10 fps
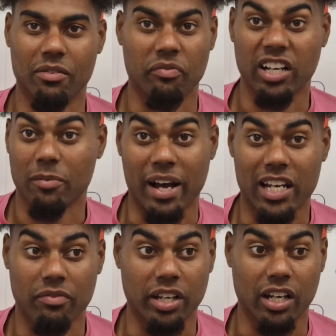think about
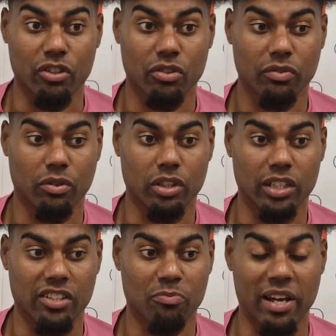anything. I just thought
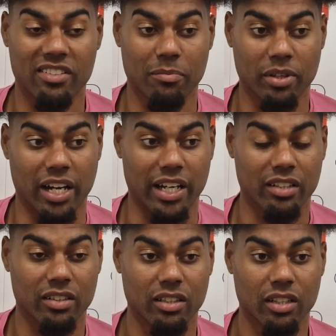there's space in behind him.